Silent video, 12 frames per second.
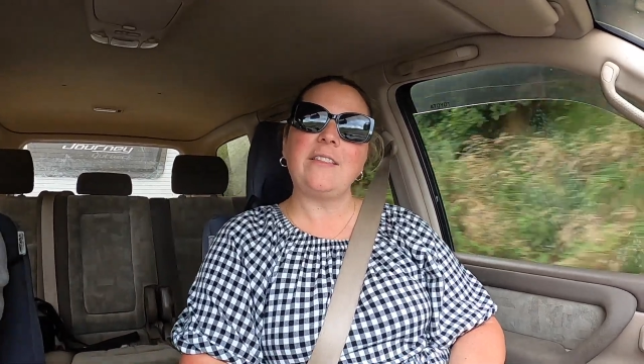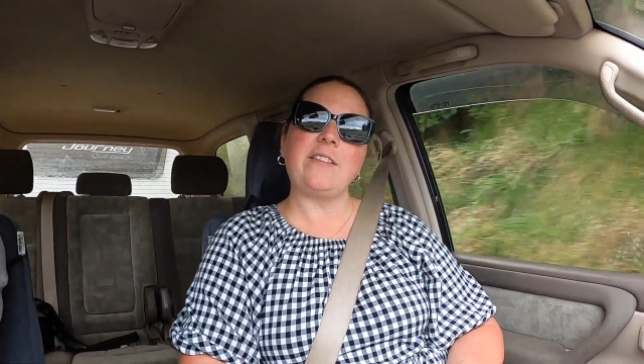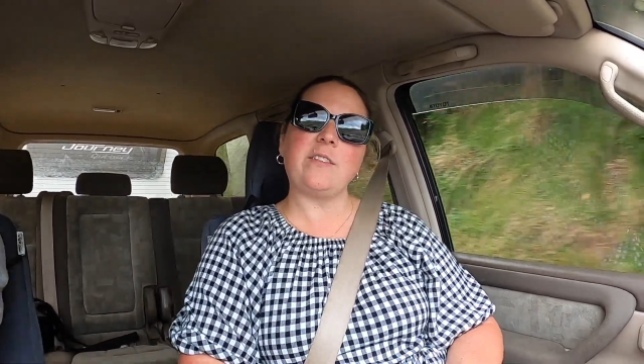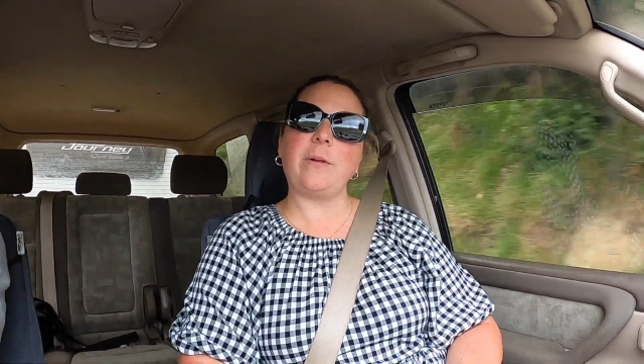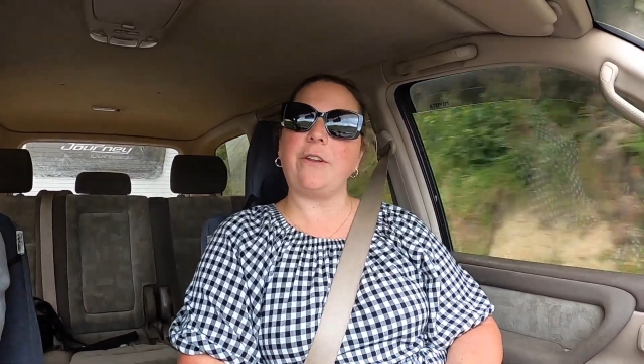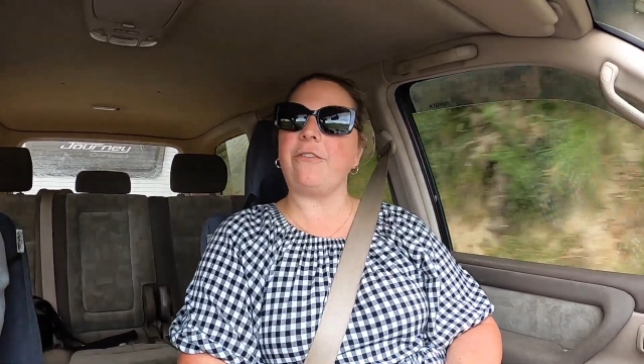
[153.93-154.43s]

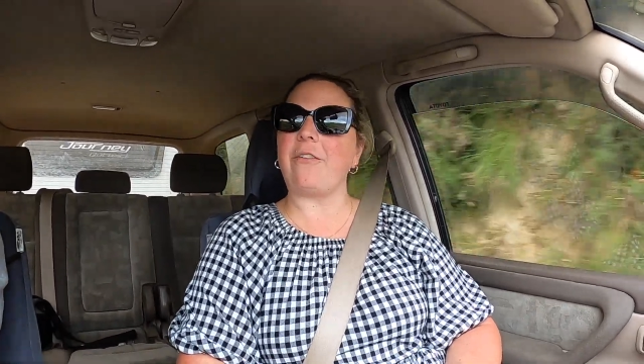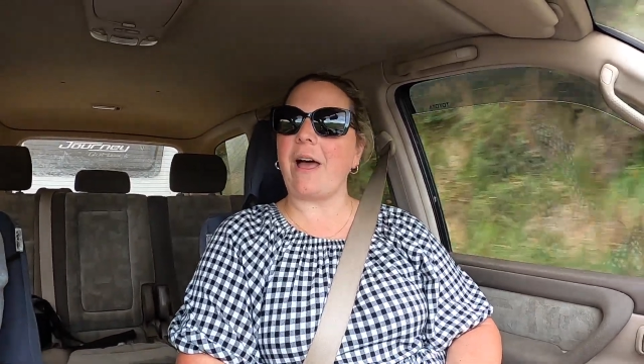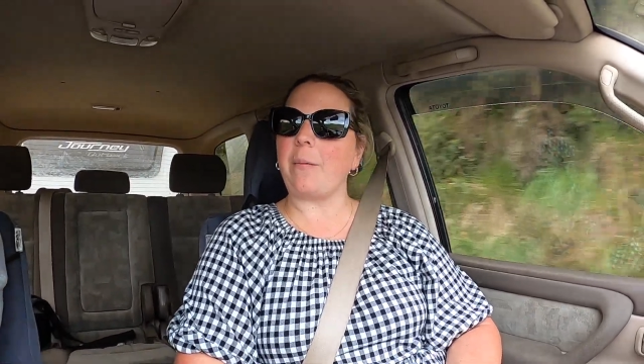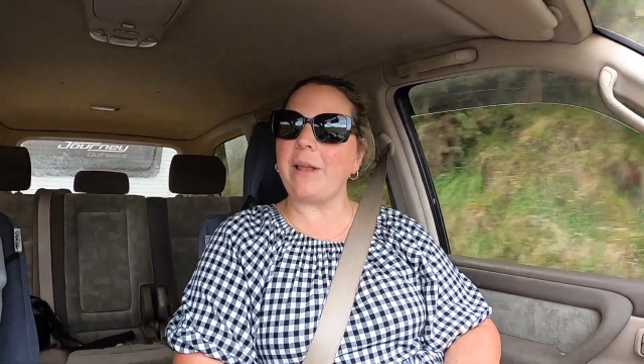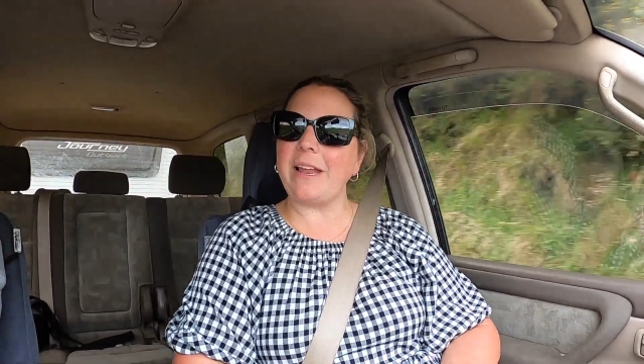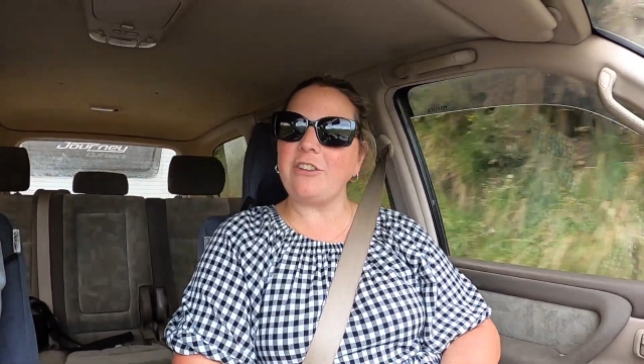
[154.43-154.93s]
There's a bit of
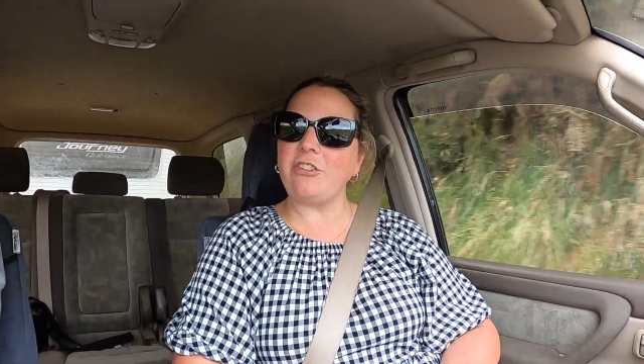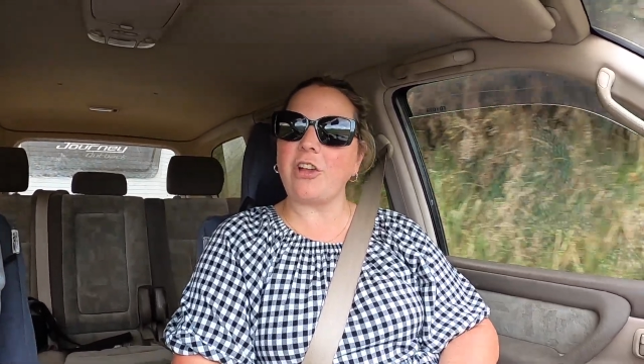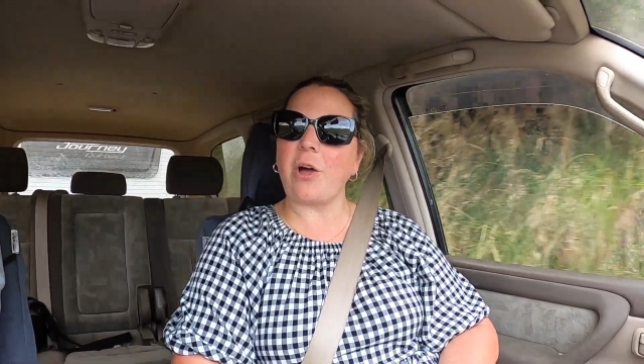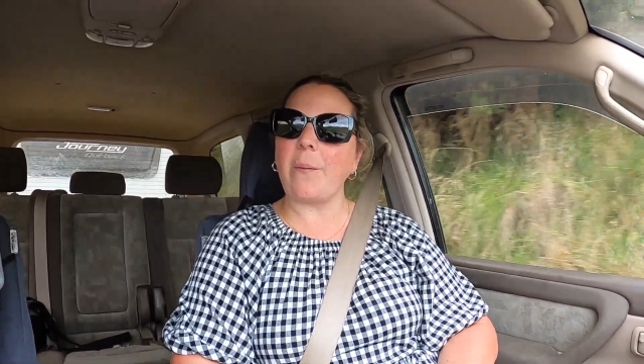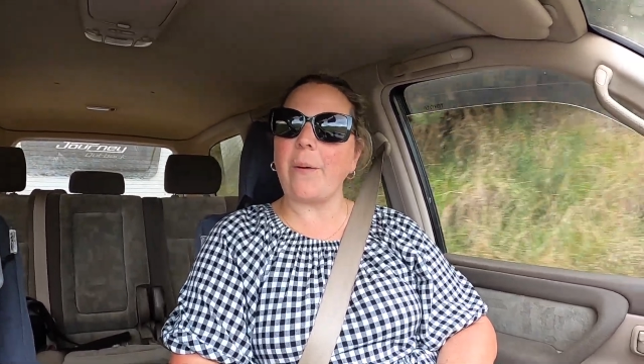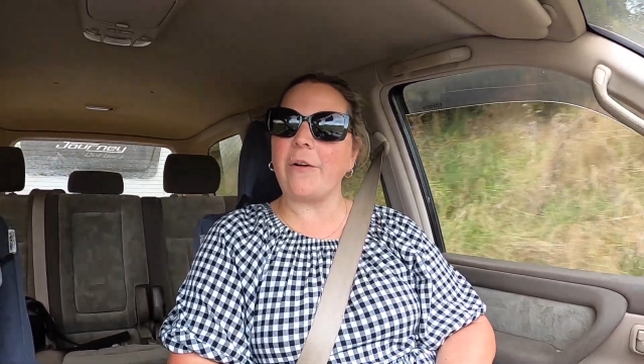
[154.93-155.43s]
farmland you
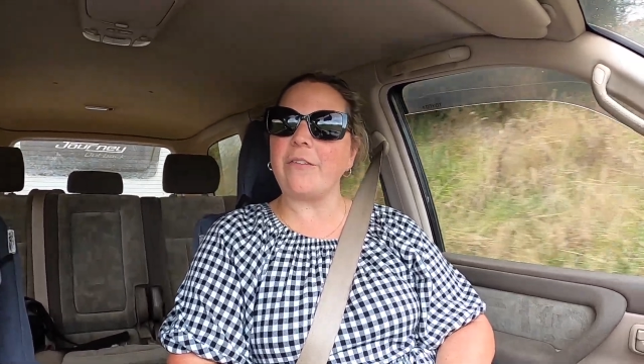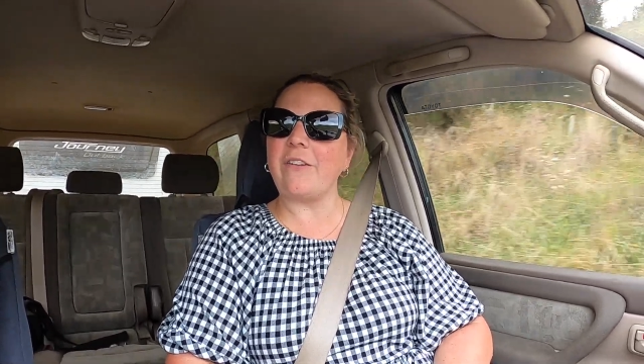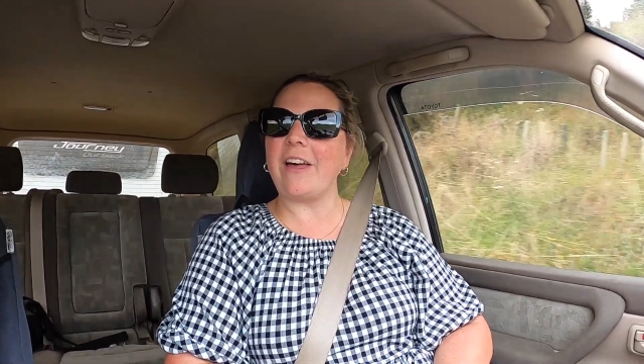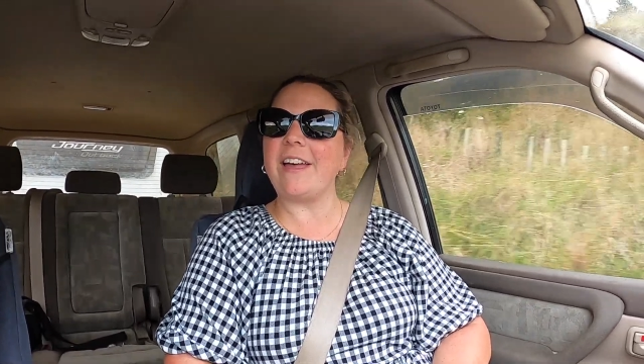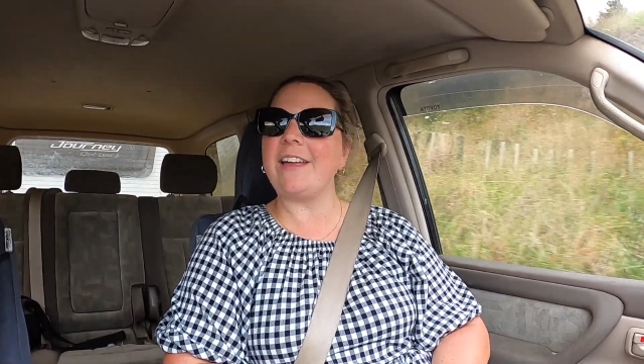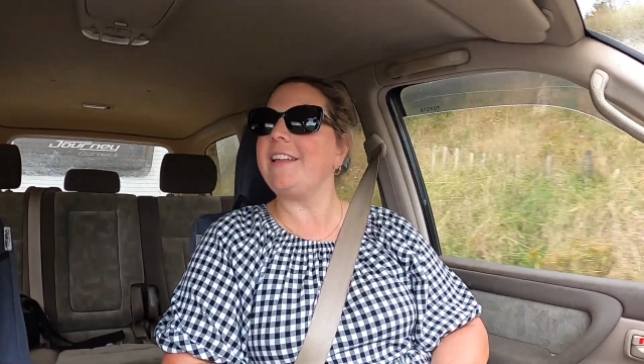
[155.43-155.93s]
go
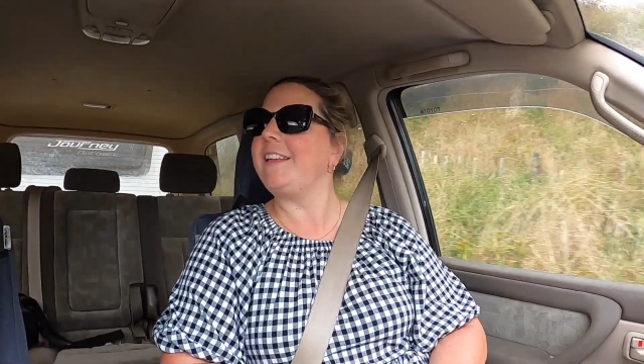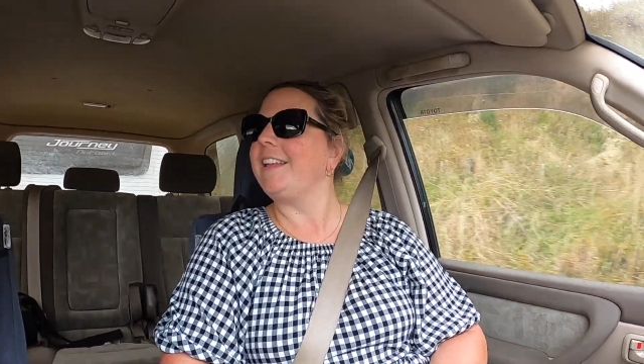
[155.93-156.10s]
over.